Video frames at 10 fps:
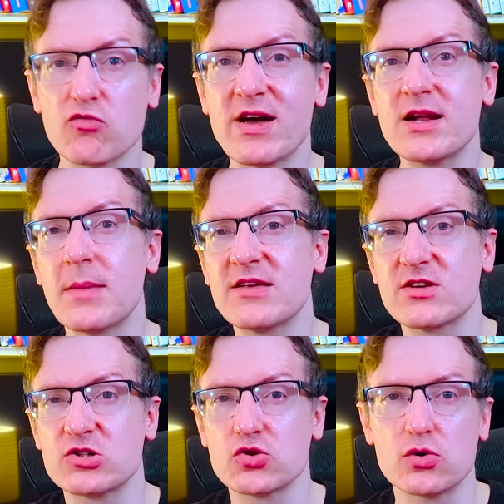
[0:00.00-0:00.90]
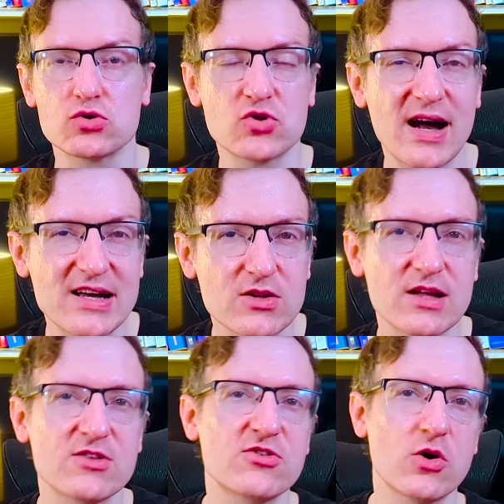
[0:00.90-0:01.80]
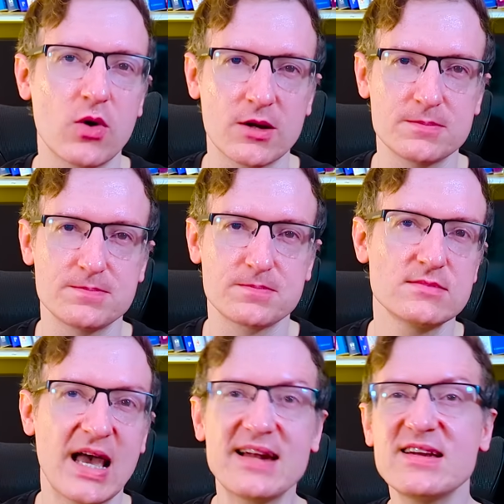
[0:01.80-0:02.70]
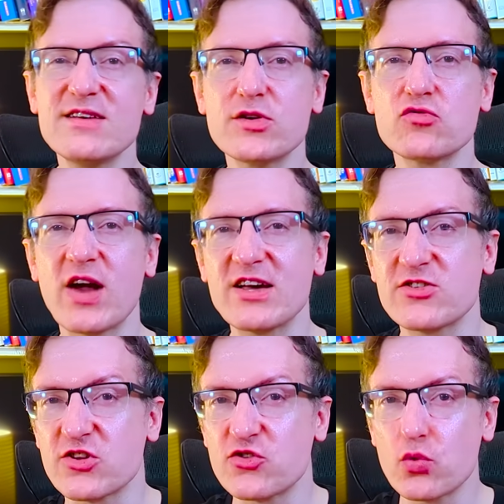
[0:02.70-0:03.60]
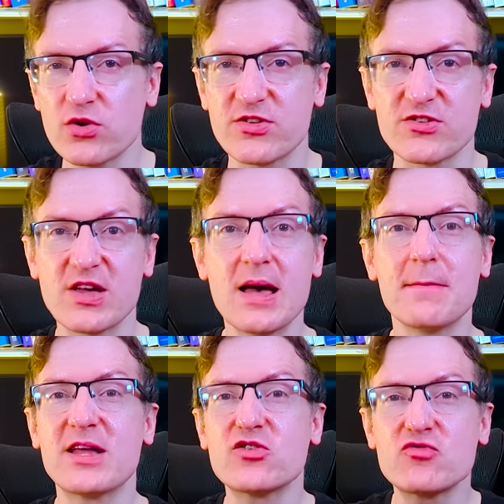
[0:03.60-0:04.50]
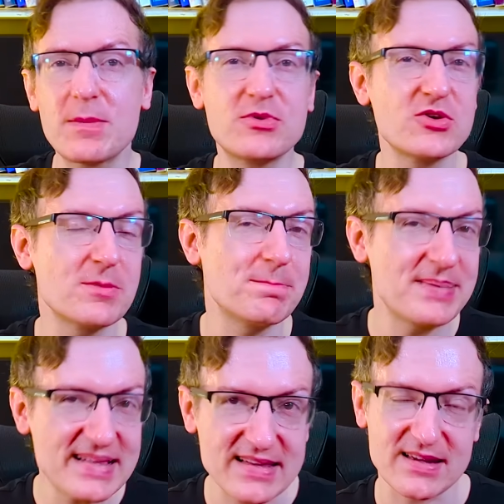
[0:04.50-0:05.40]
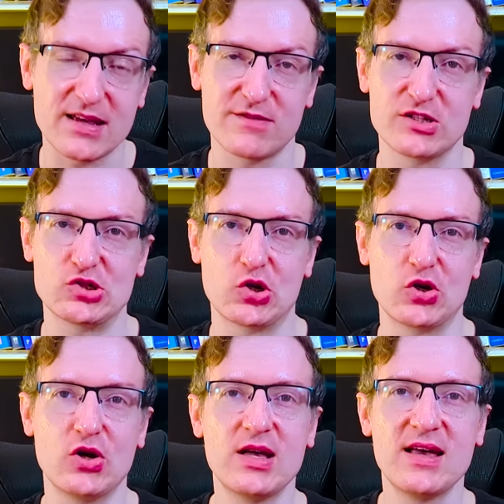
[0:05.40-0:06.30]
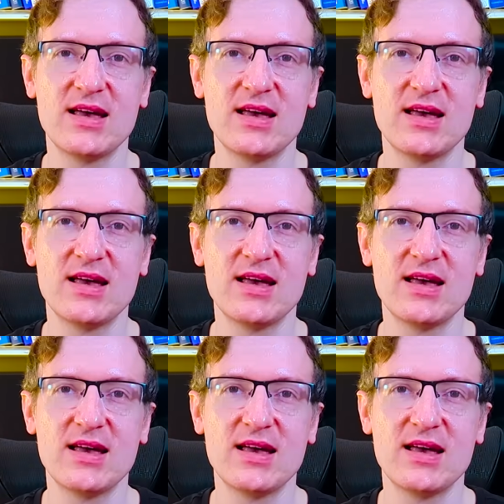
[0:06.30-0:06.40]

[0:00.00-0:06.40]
randomized controlled trial, and so on. And it even ranks the sources by the reputability of the journal.